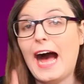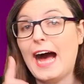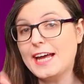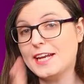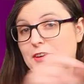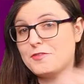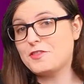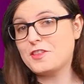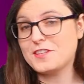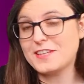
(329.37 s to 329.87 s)
And
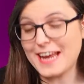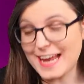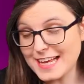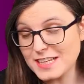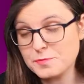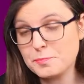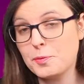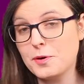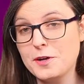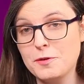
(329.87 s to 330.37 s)
if the
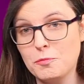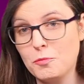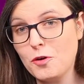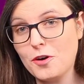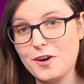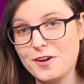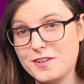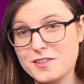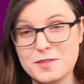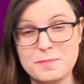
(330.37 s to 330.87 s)
test print
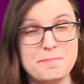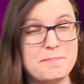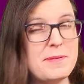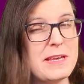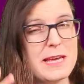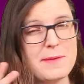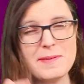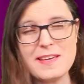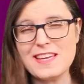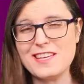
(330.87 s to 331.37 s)
works,
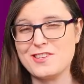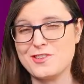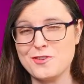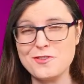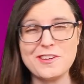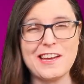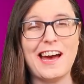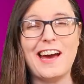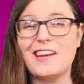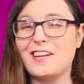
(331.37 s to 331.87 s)
baby, you
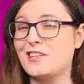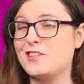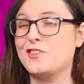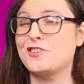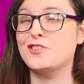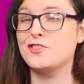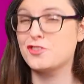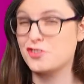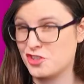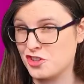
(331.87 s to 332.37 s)
got a
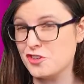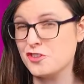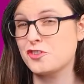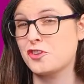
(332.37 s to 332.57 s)
stew